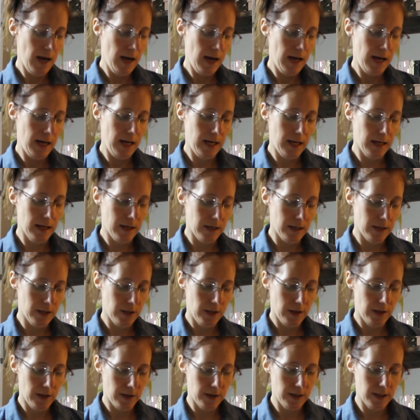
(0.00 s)
and
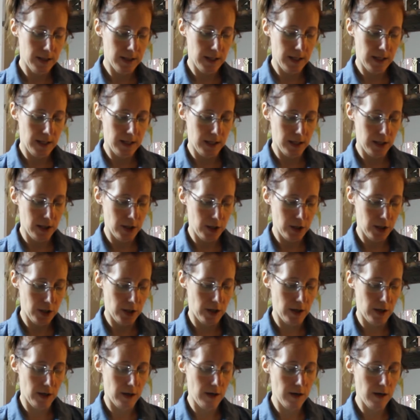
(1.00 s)
their
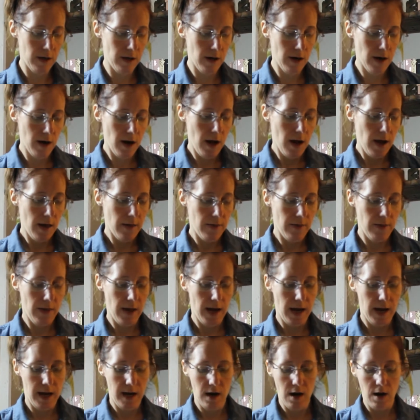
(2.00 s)
signature.
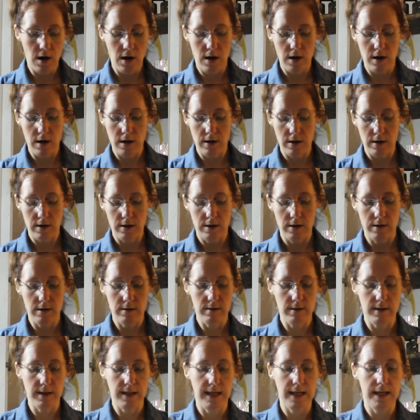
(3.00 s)
They are
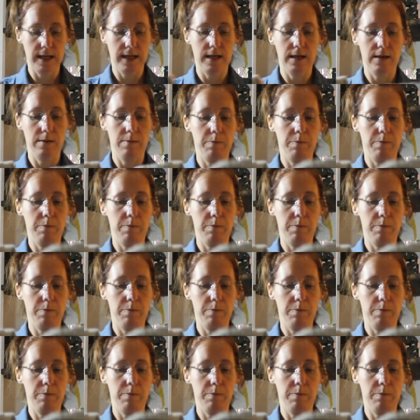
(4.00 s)
linen